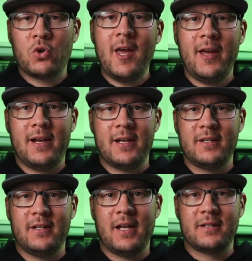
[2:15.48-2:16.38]
careless
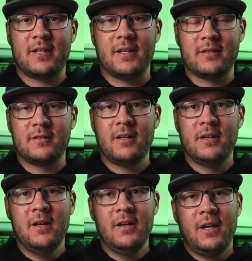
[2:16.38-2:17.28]
in that sense.
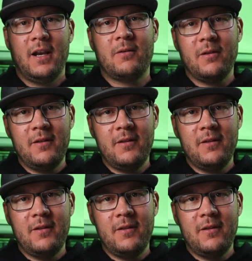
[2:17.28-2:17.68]
Now,